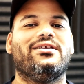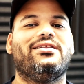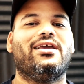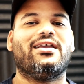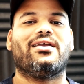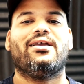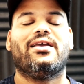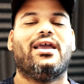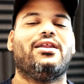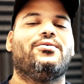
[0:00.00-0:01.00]
You dig?
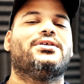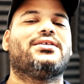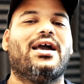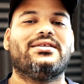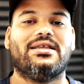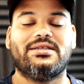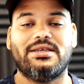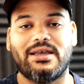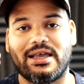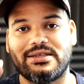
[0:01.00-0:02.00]
Anyways, guys, I'll see
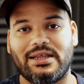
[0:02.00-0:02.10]
you guys